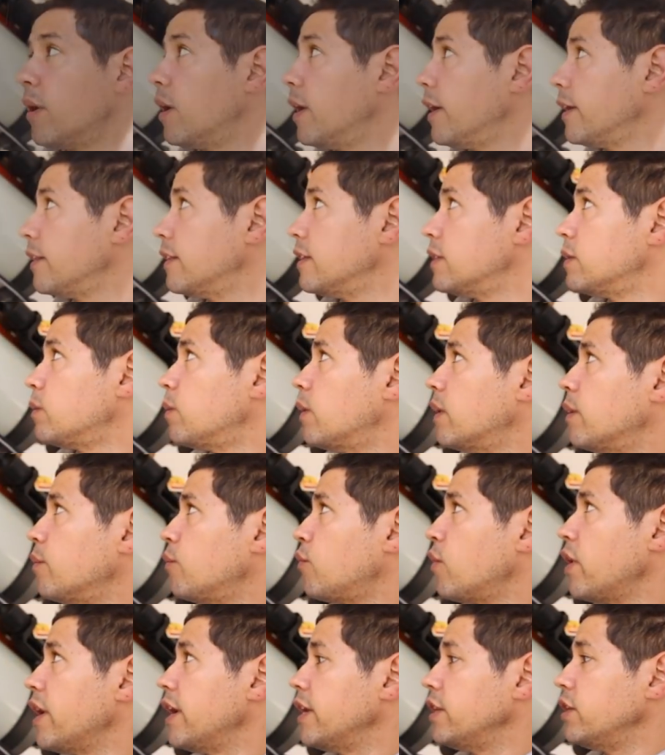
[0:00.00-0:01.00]
buying this one
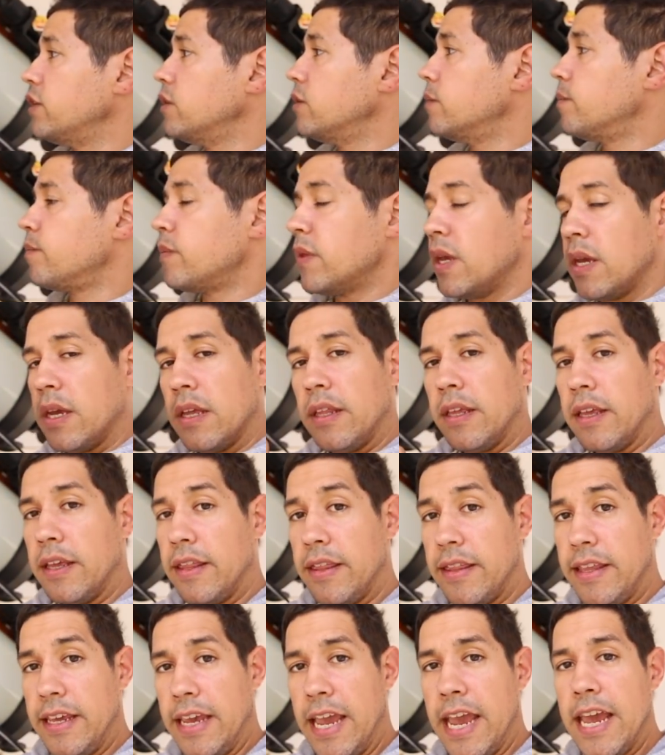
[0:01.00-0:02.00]
brand new.
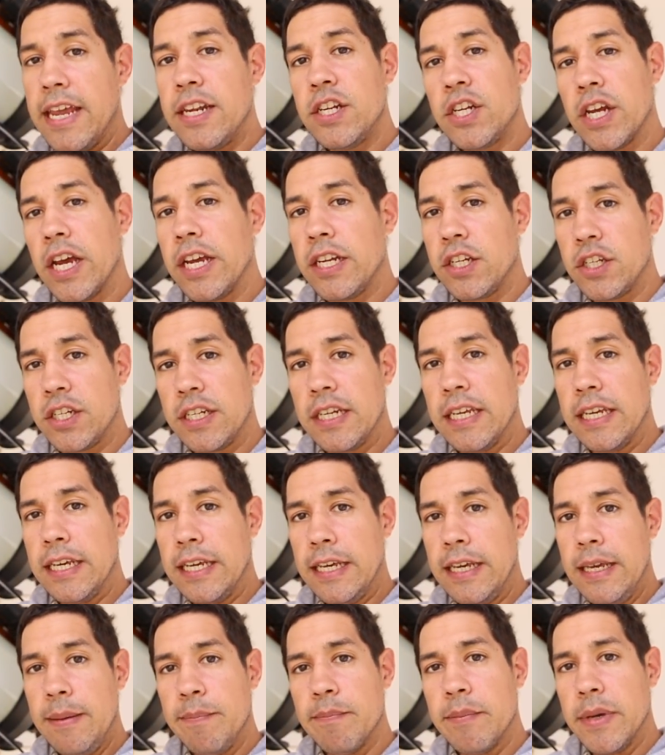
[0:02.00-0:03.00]
The Edge
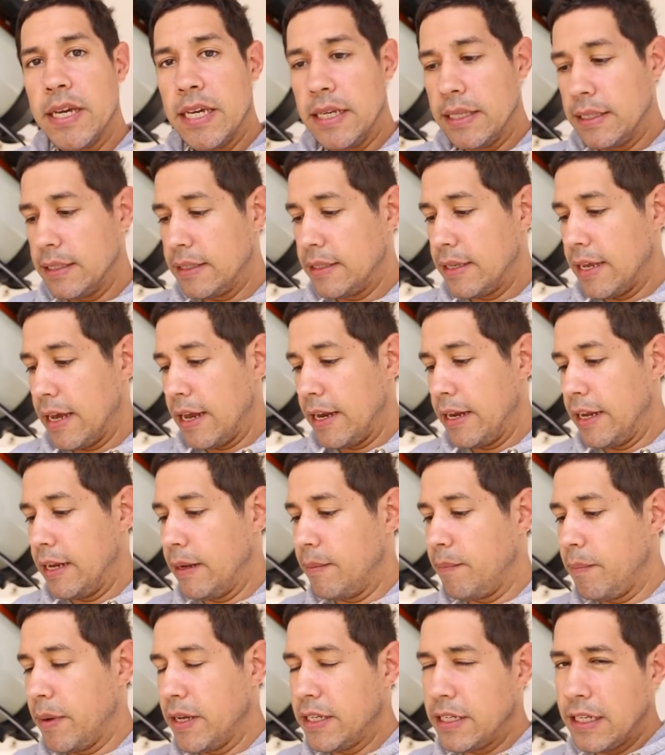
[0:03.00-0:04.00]
HD means that
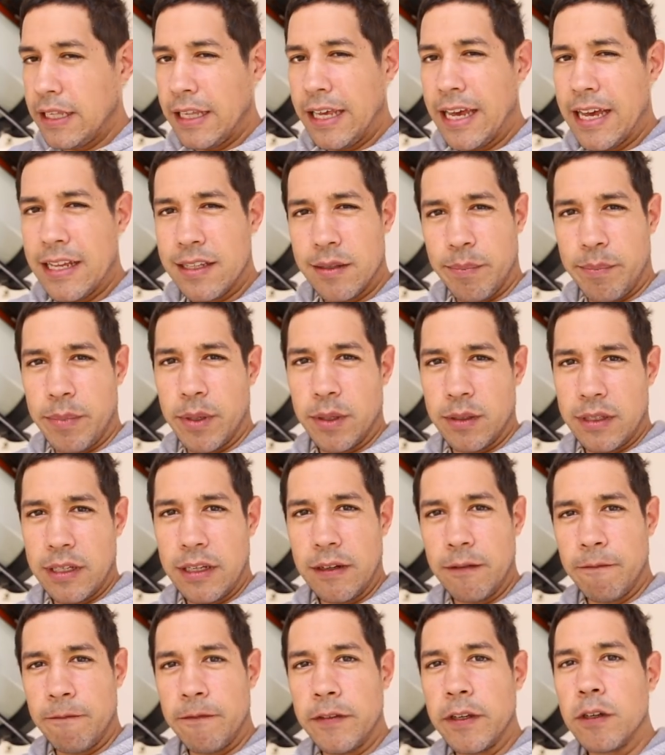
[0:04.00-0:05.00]
it basically has a
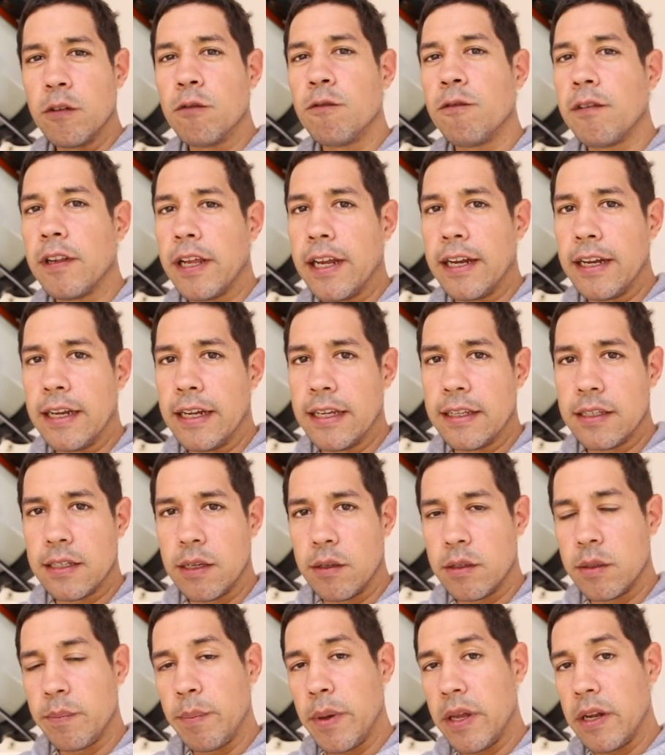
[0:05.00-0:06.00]
built-in field flattener,
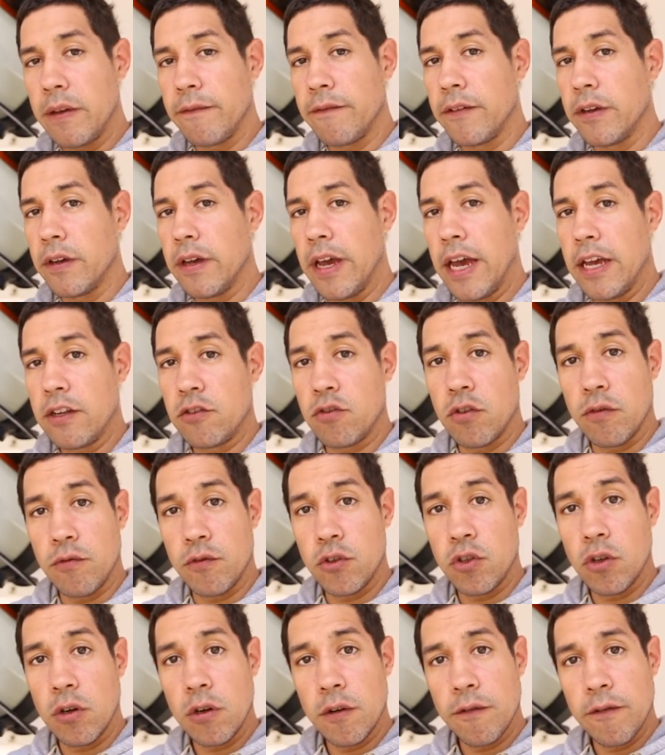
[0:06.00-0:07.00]
so it's better for
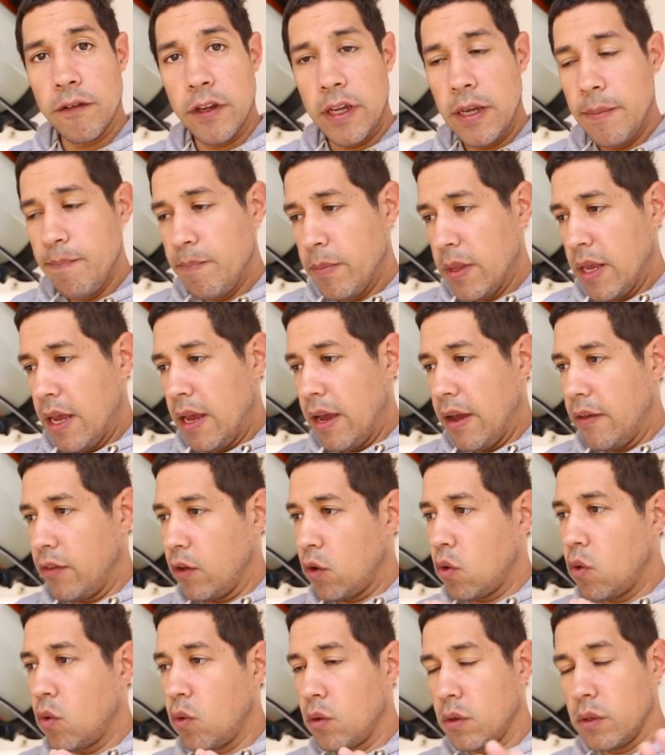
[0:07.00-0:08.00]
astrophotography, and
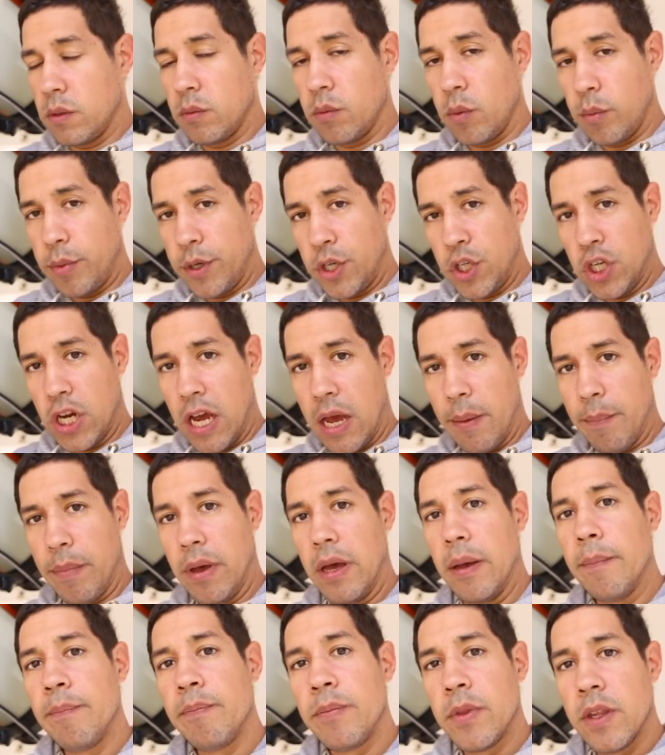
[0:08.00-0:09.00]
the corners will be
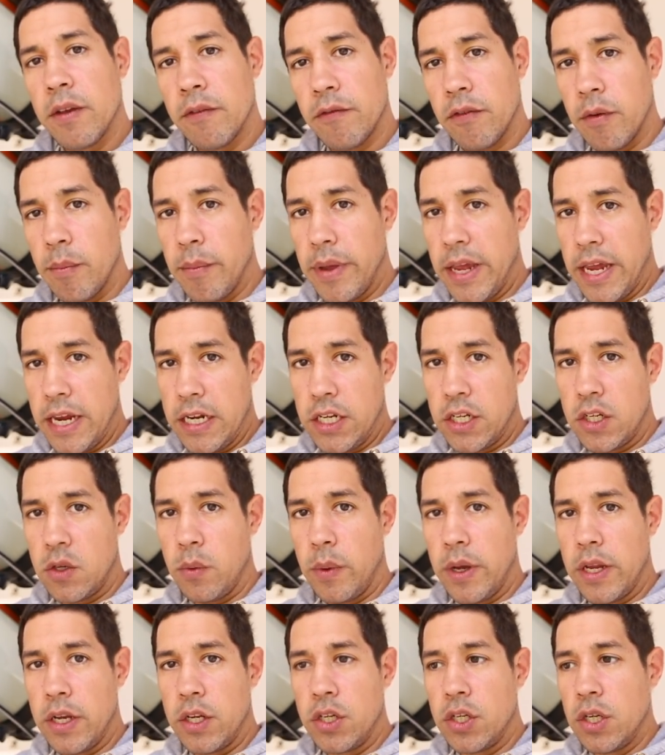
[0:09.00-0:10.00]
sharper from edge
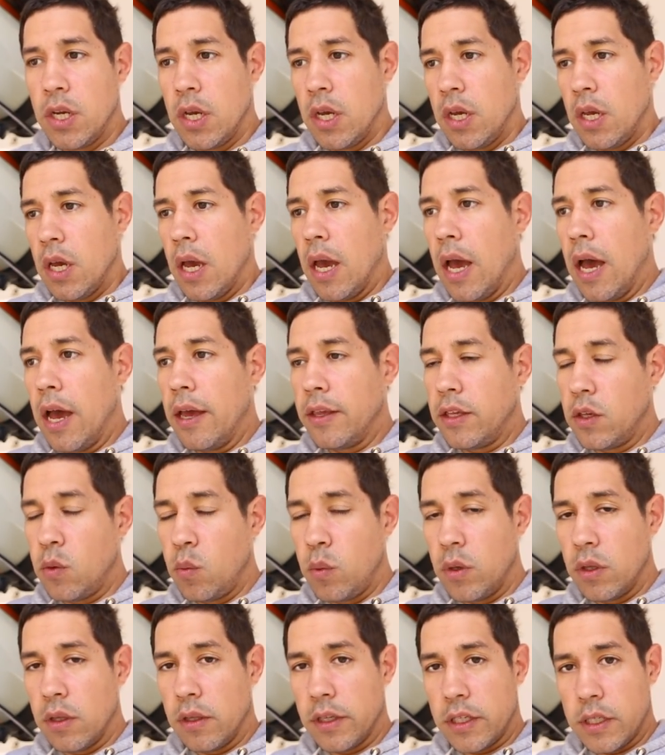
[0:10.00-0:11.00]
to edge.
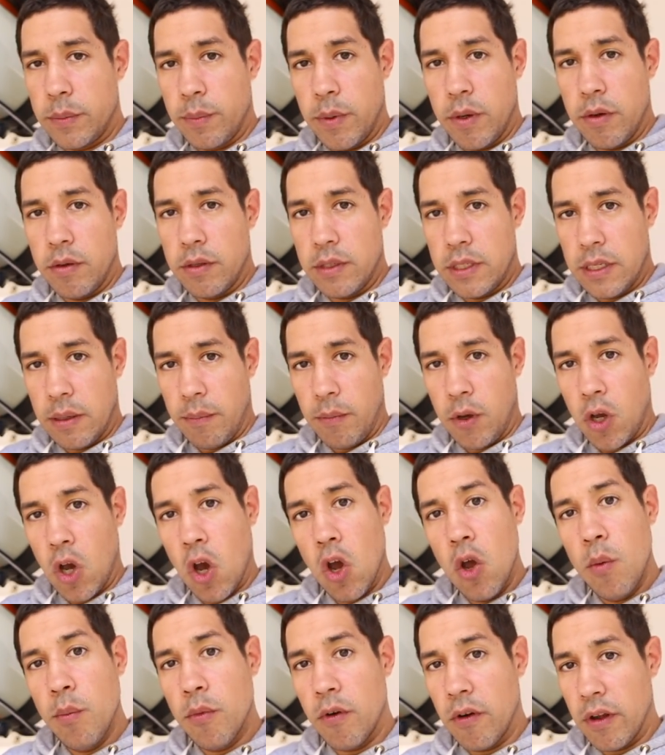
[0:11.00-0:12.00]
You will experience some
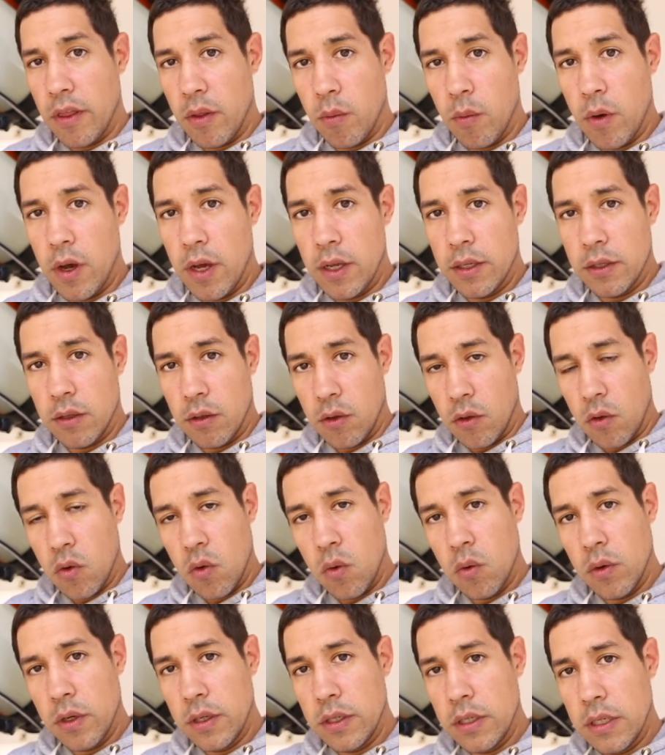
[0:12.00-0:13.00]
coma otherwise on the
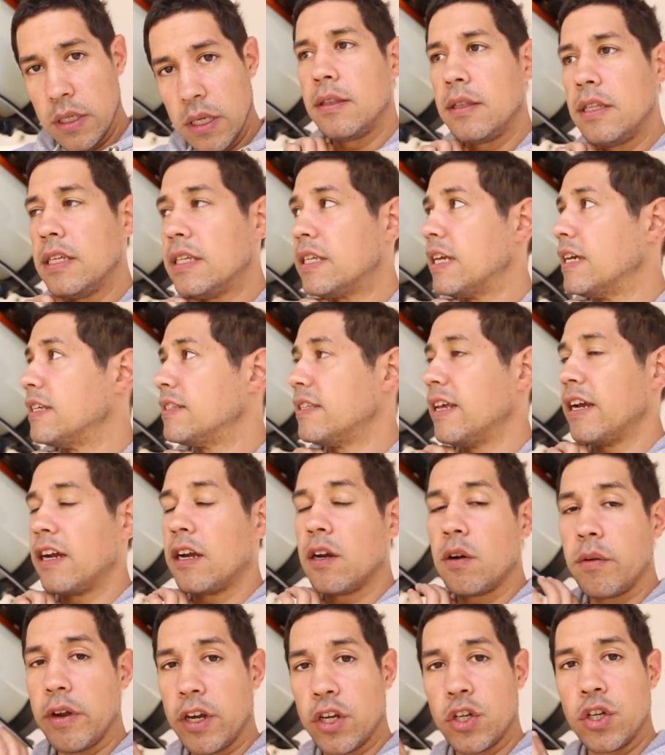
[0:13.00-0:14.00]
corners. This has
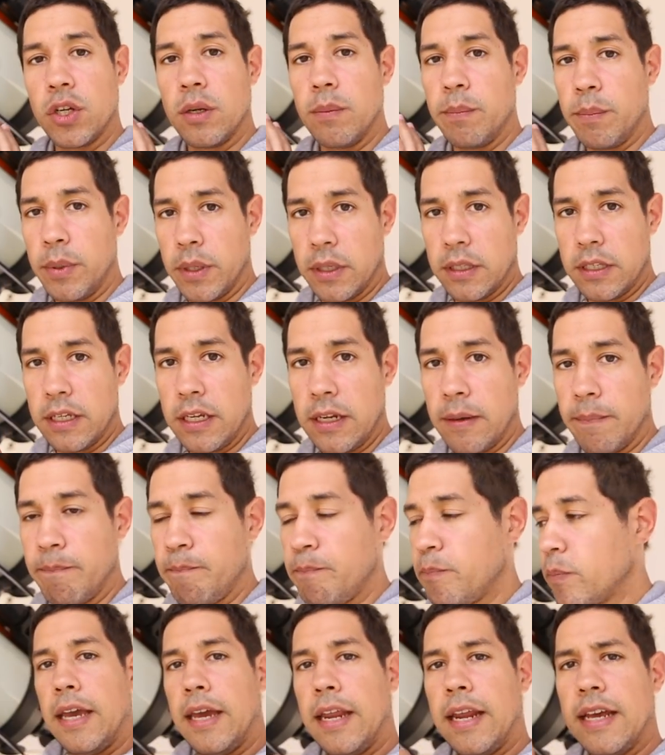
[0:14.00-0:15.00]
that correction built in.
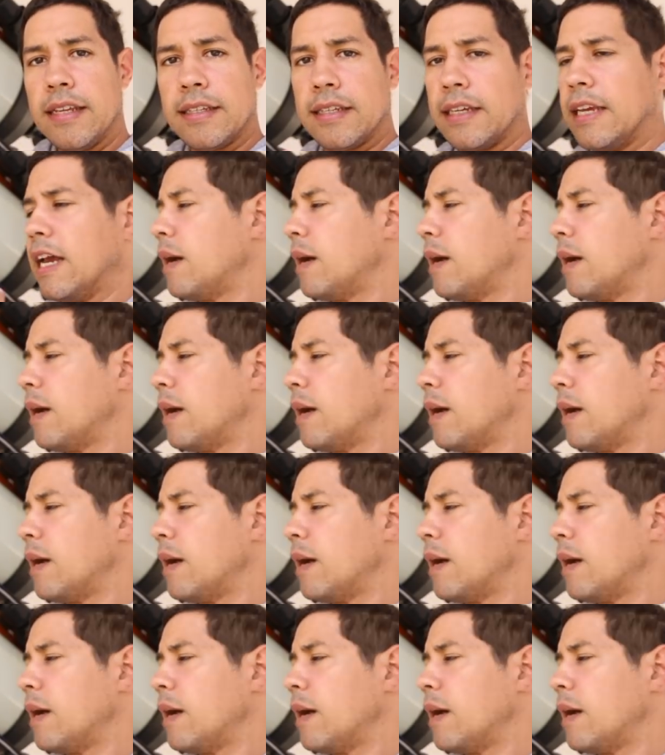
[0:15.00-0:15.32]
It has a